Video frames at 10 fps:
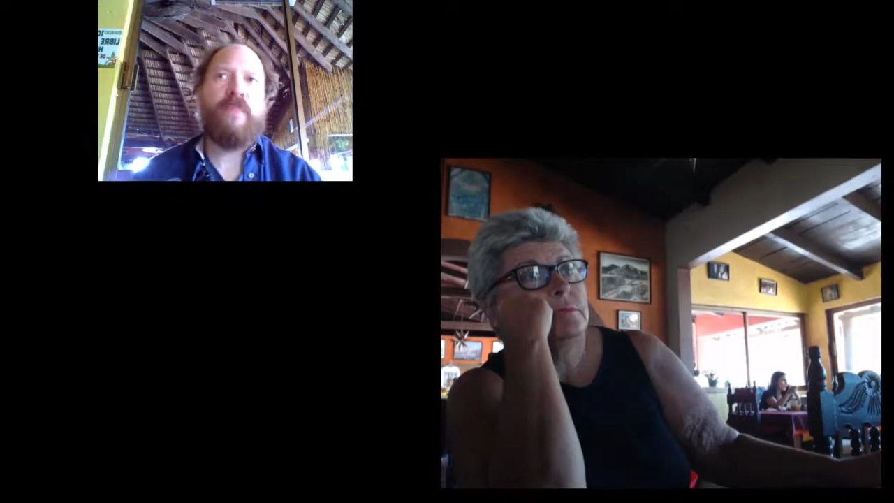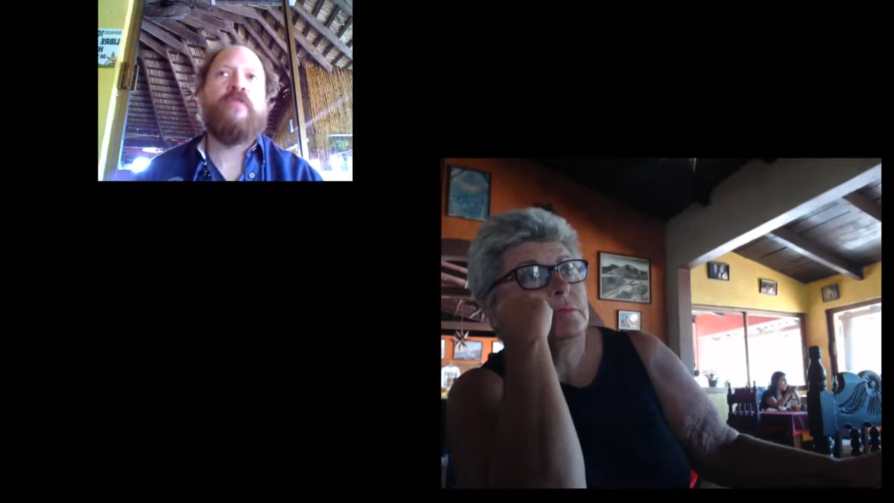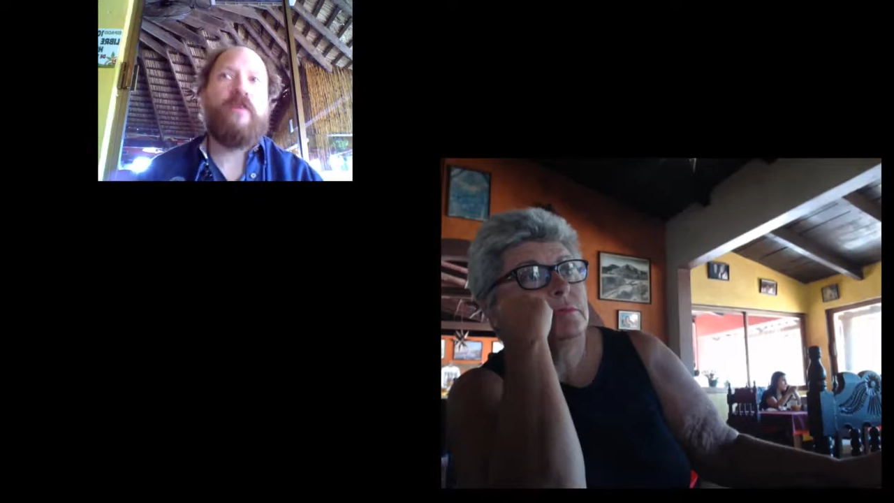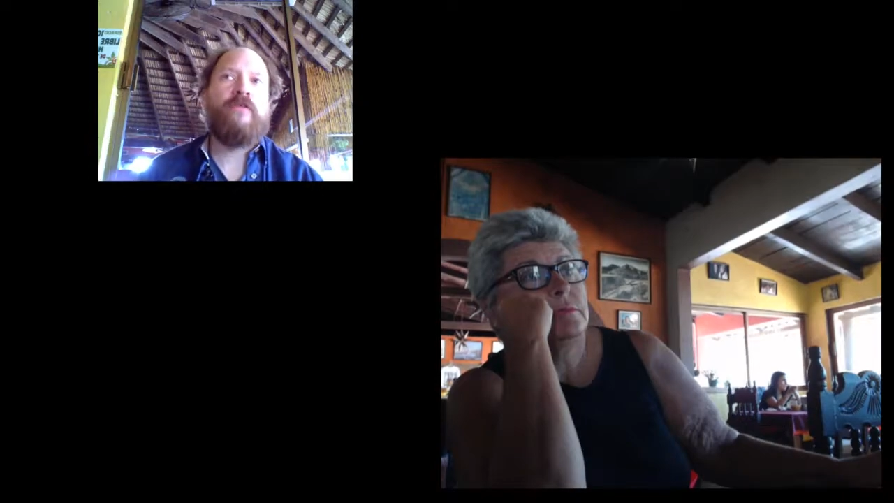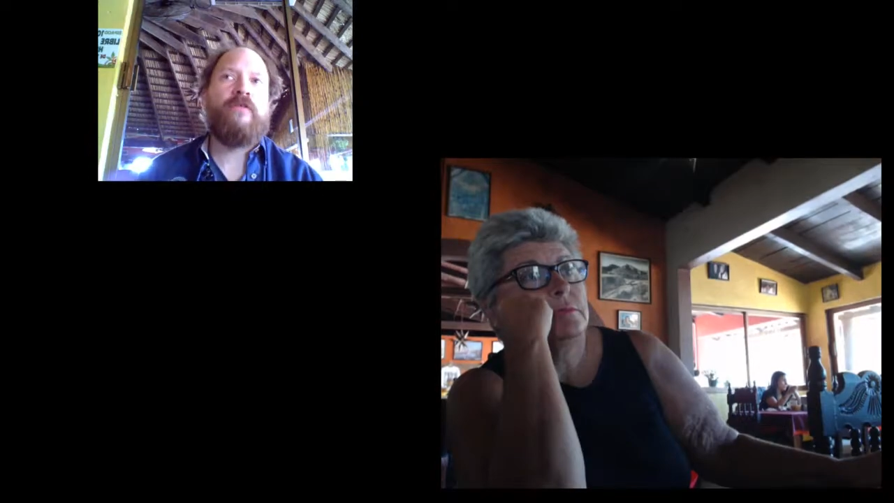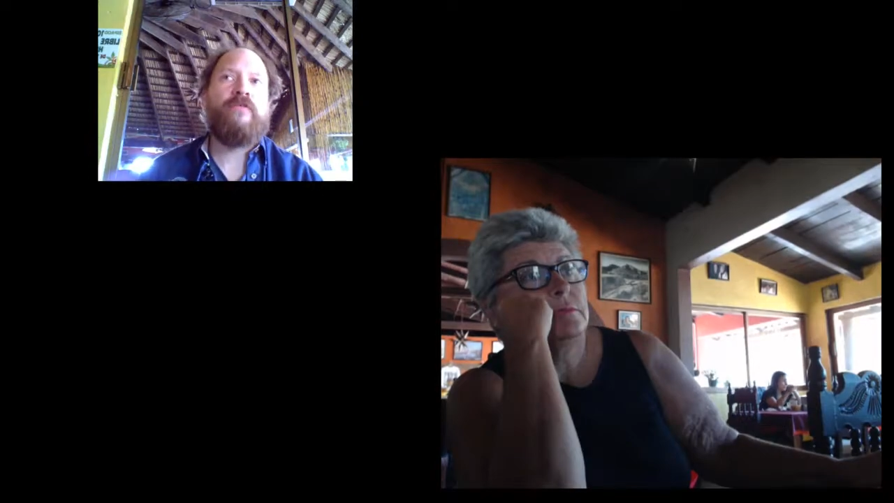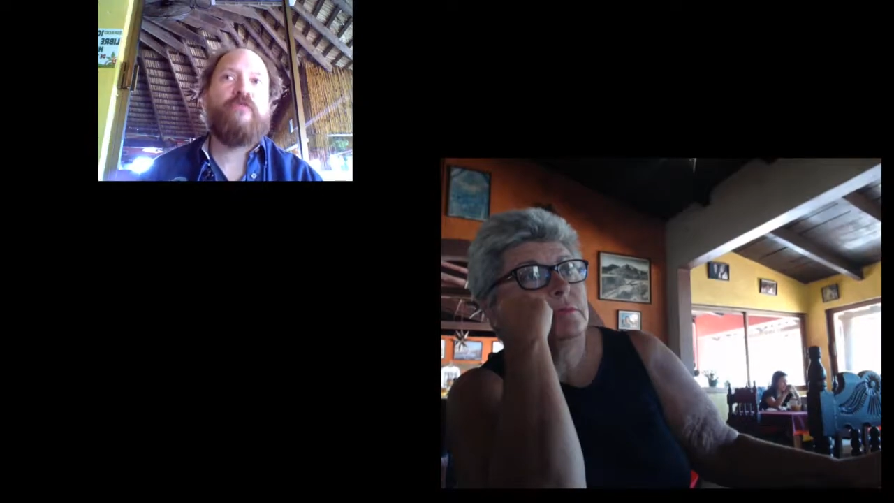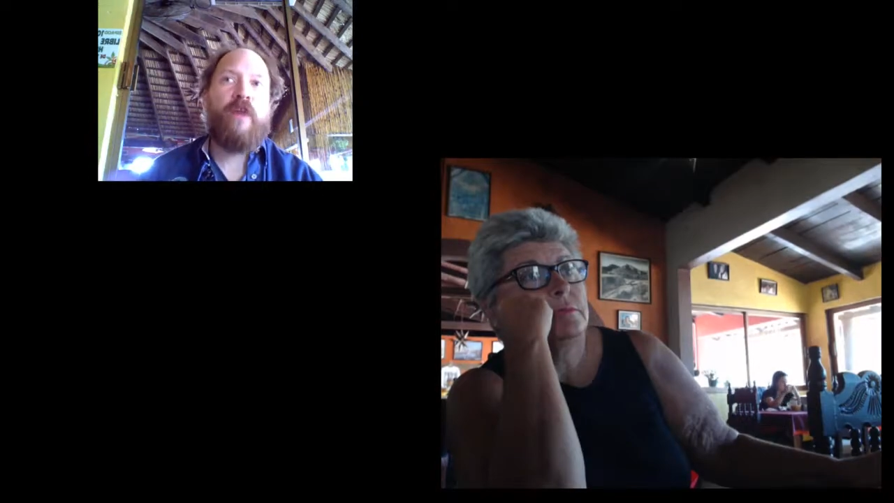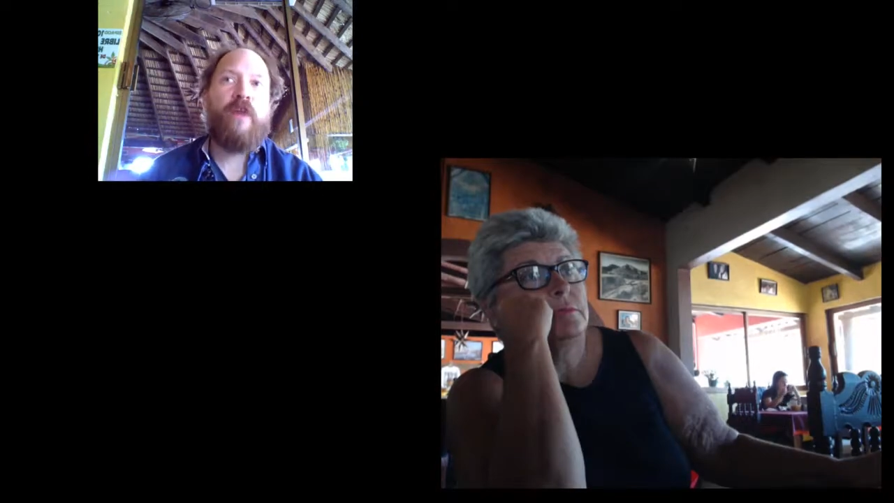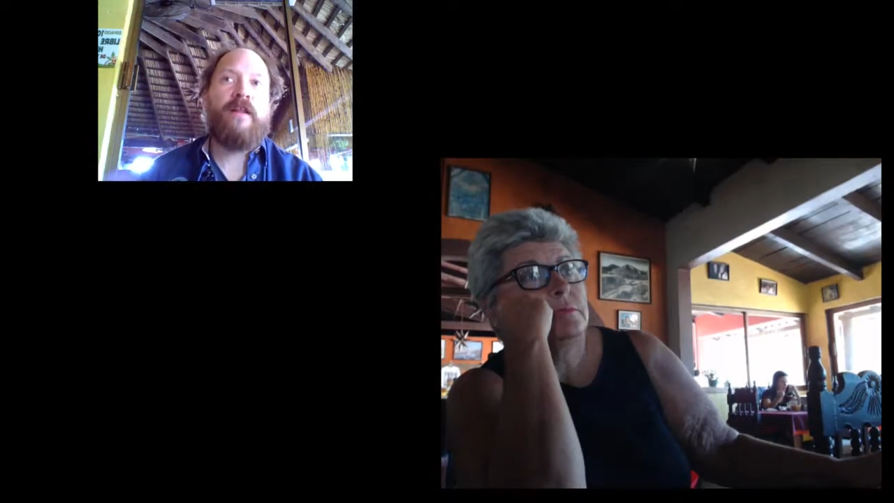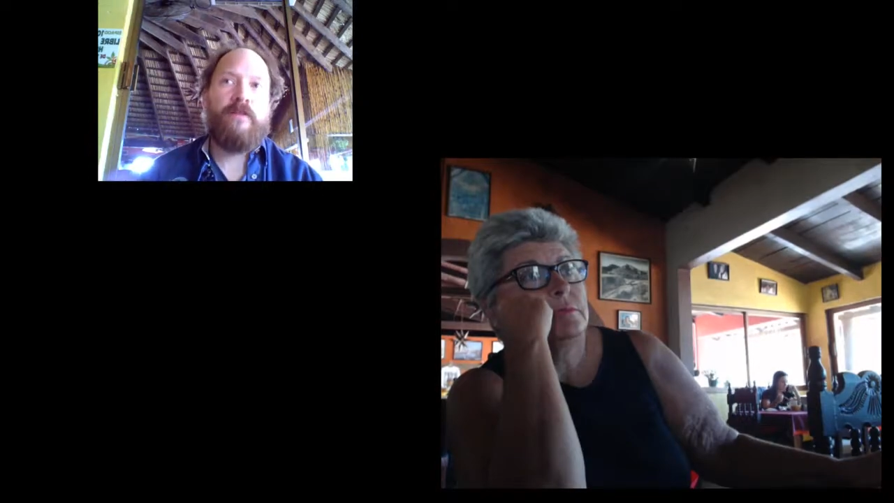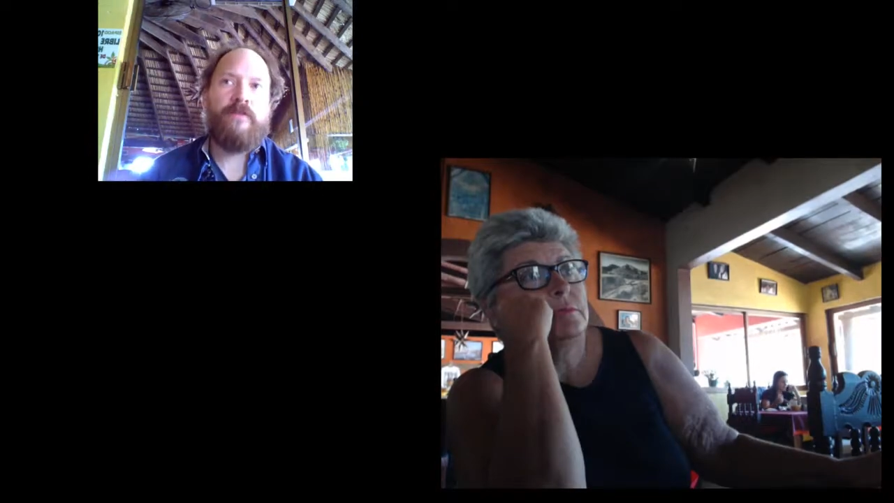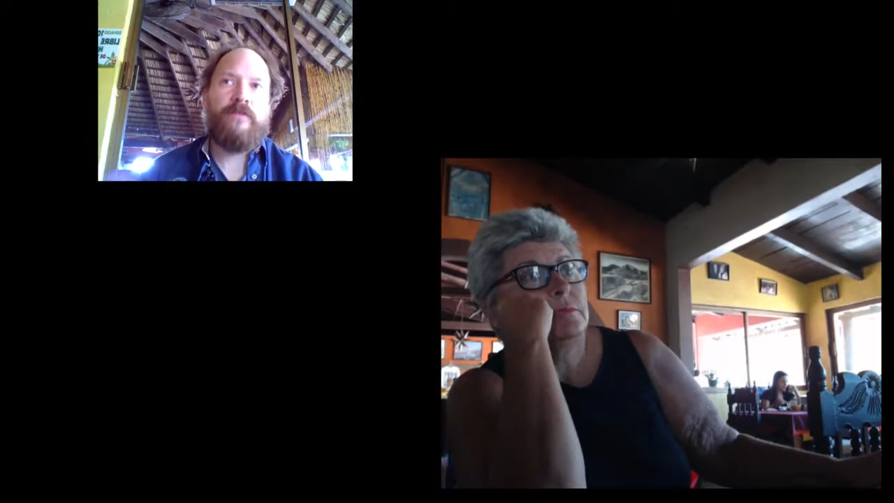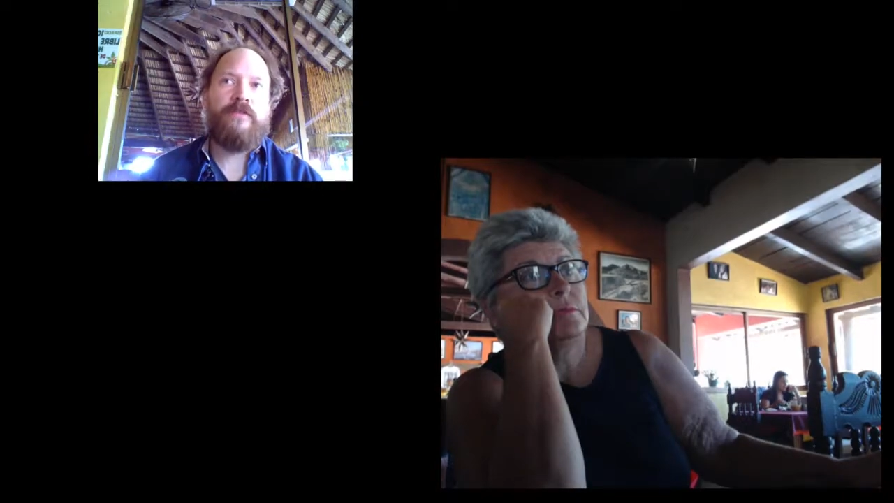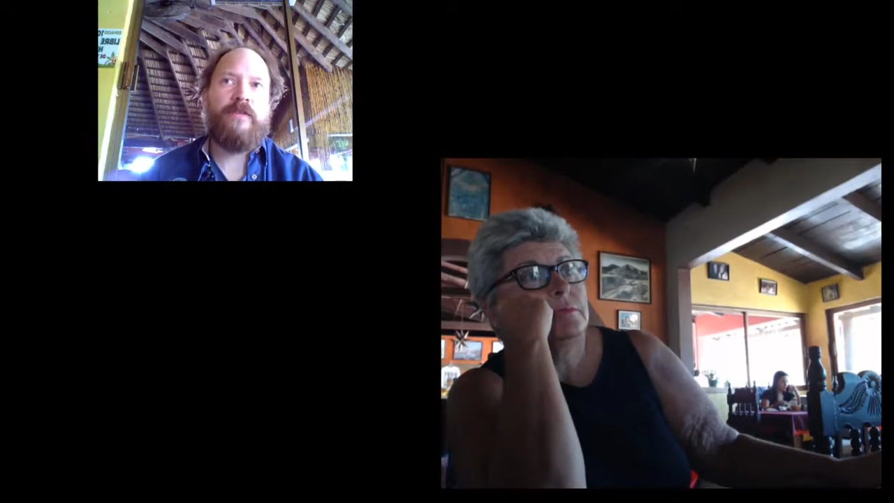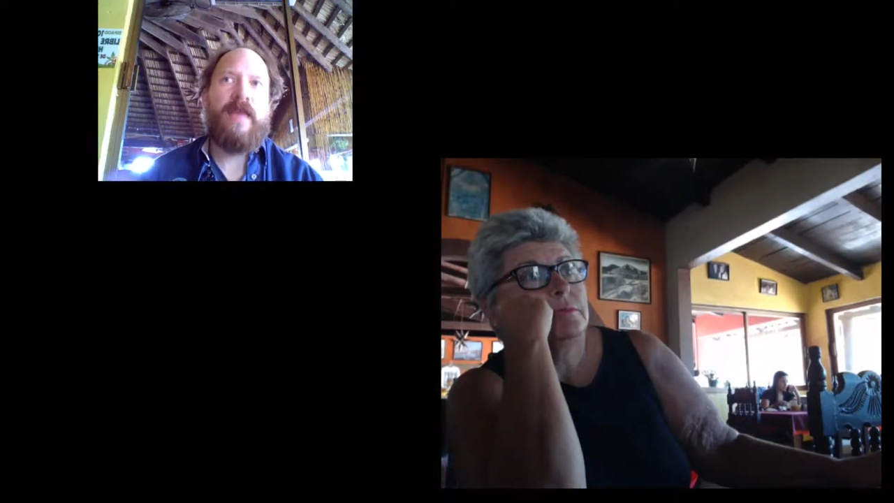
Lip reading: their own fraud alerts